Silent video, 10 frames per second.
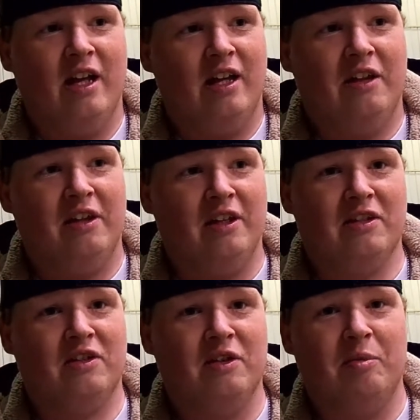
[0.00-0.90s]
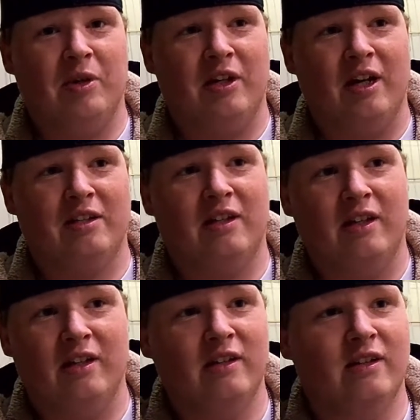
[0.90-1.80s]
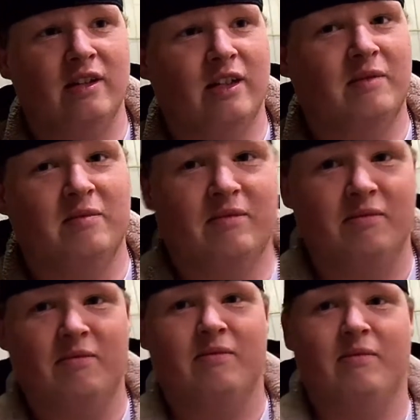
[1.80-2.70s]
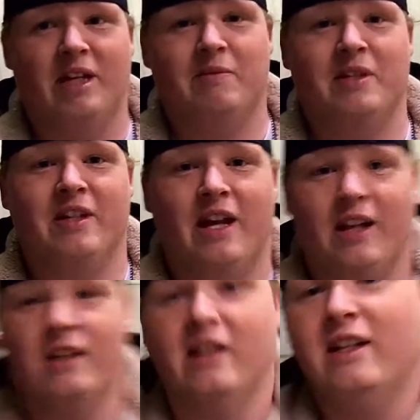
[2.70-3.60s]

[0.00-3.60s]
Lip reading: The thing's super dusty. It makes me sad.